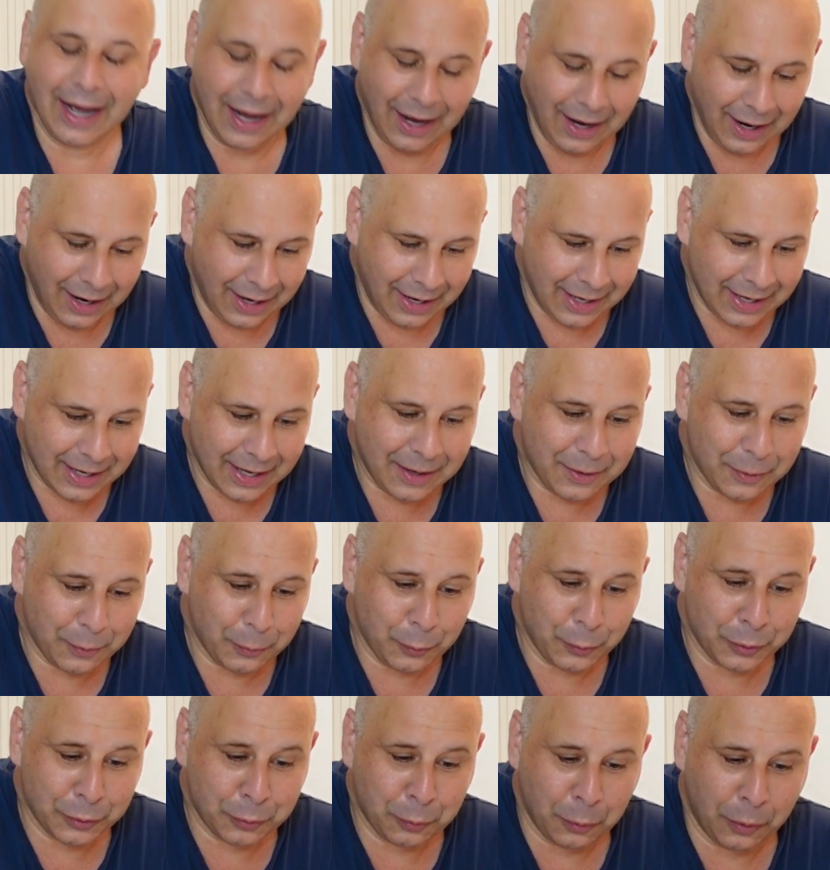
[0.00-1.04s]
I
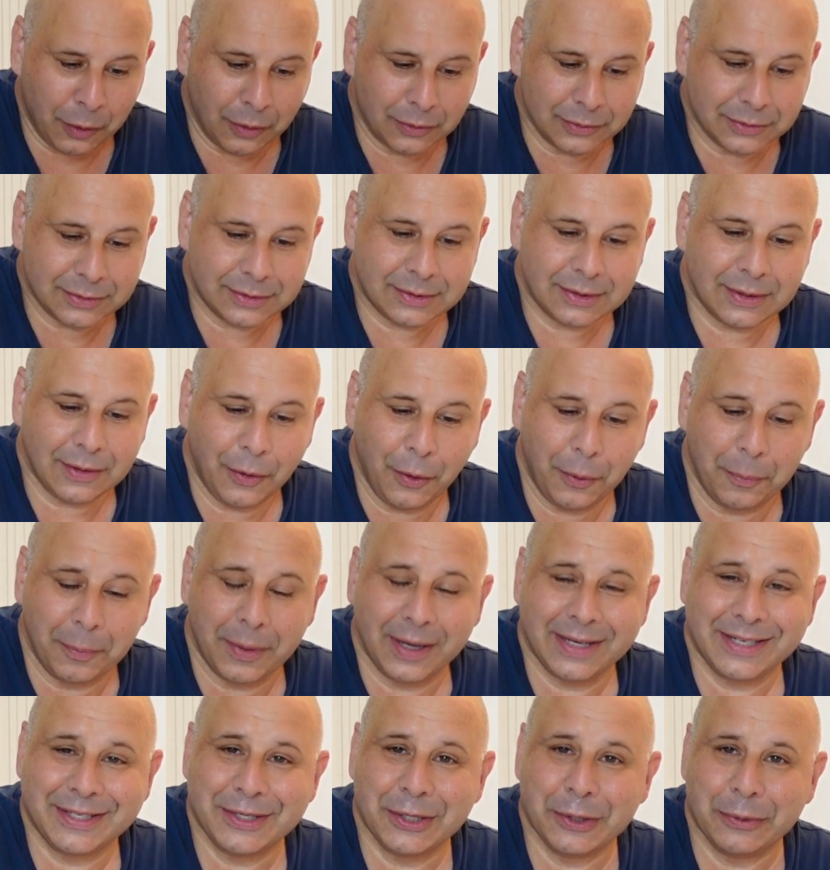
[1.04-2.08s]
would want on
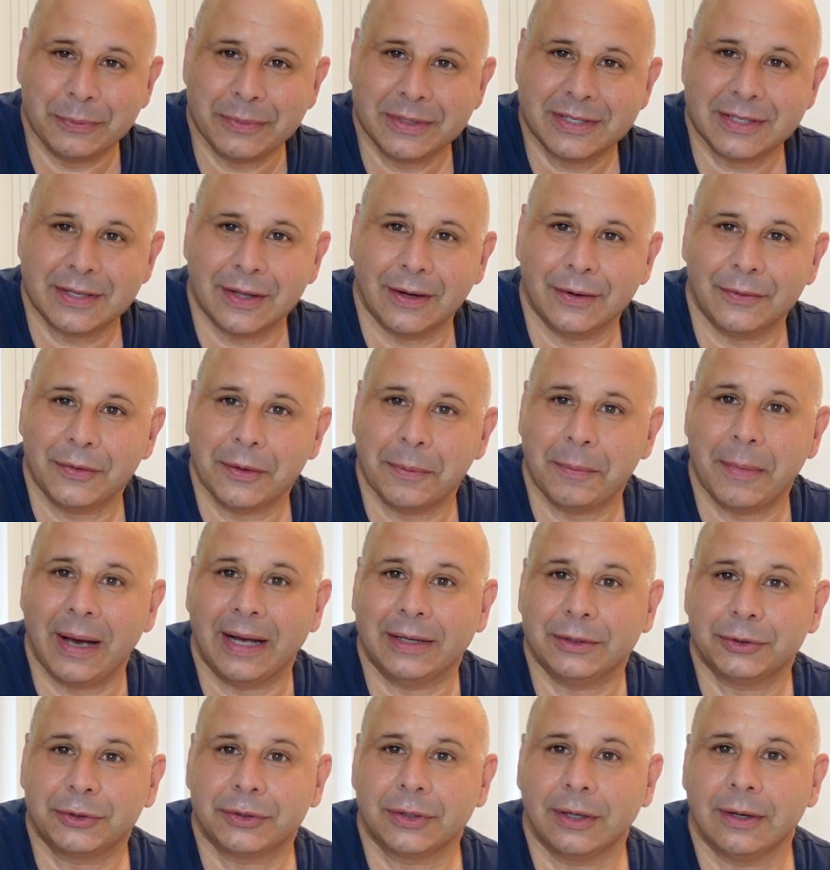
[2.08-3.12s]
my tombstone the
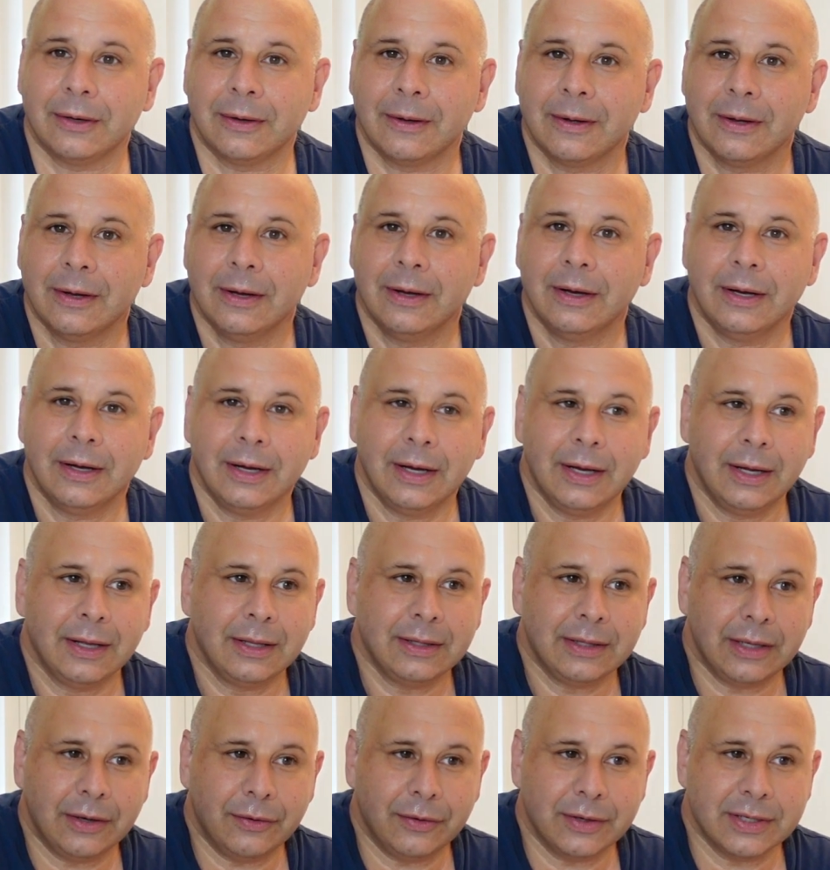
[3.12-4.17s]
mantra,
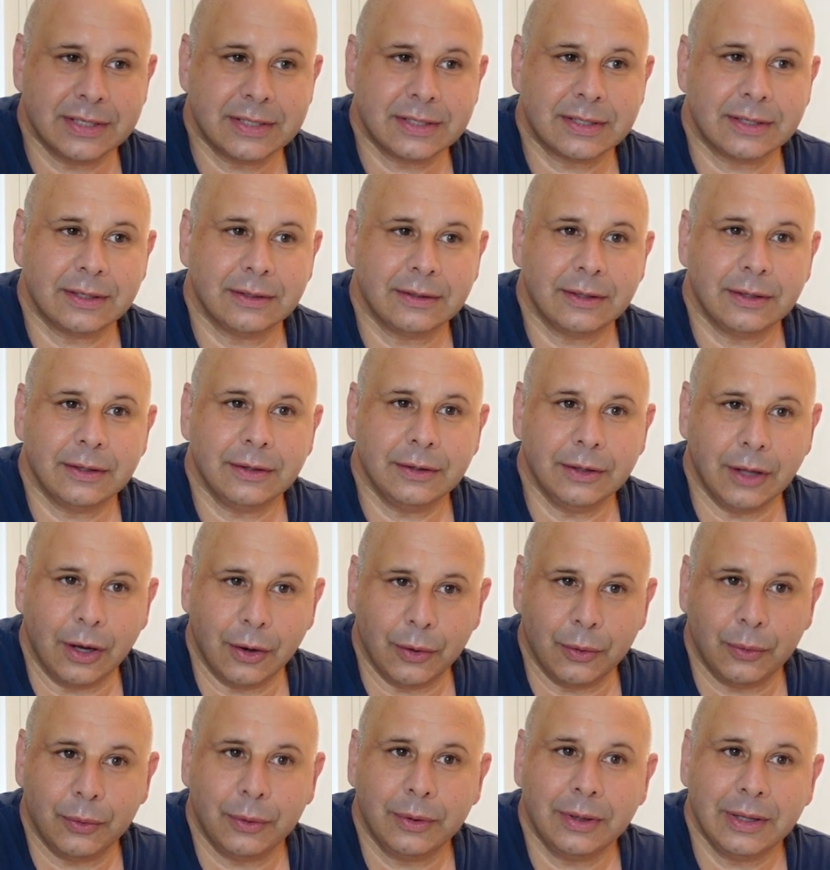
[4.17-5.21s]
there is
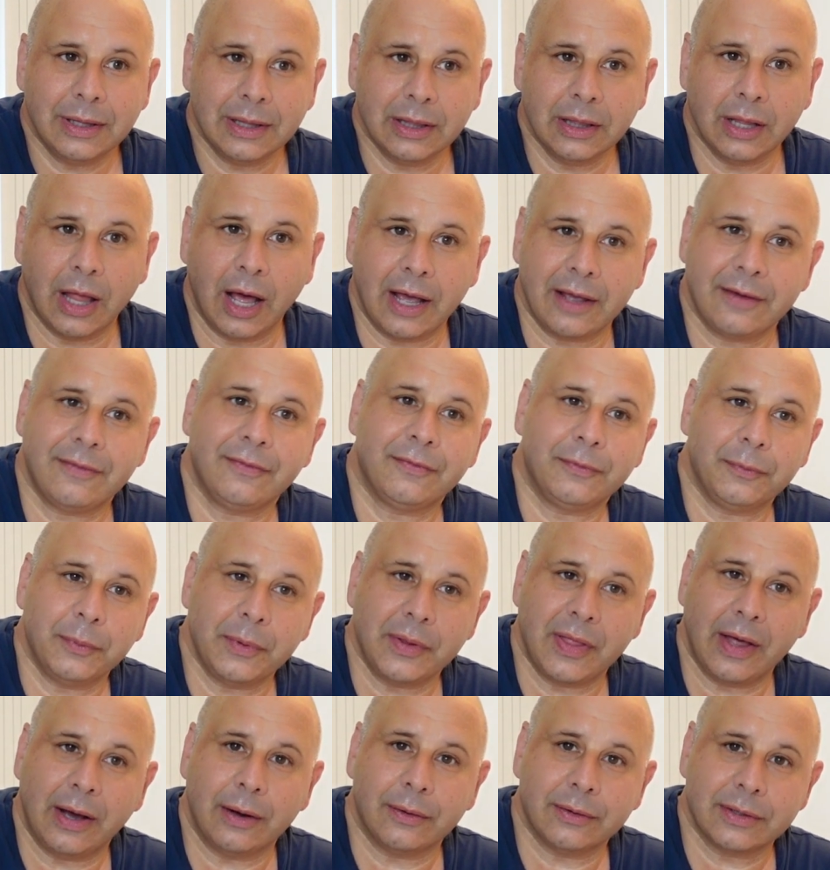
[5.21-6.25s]
no life
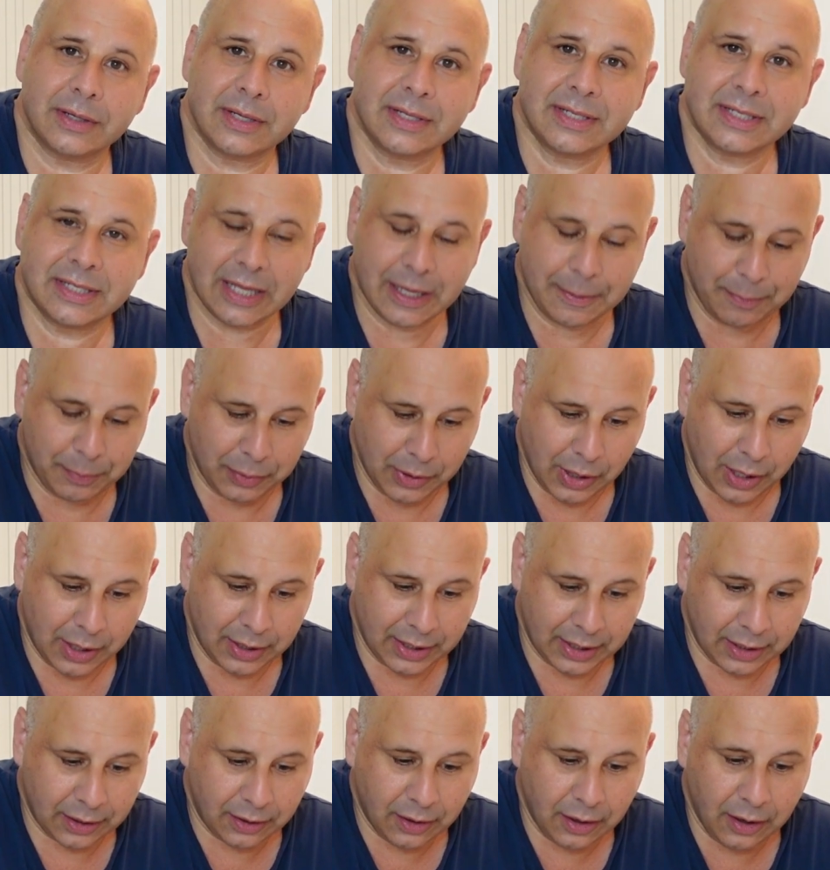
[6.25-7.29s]
without steep
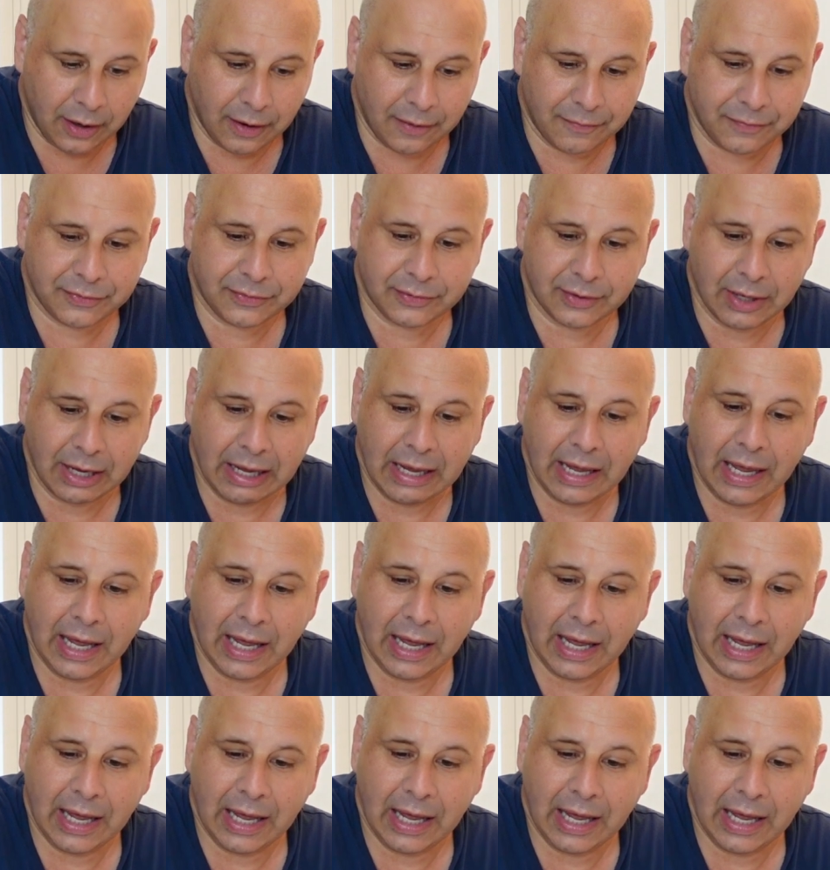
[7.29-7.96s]
learning curves.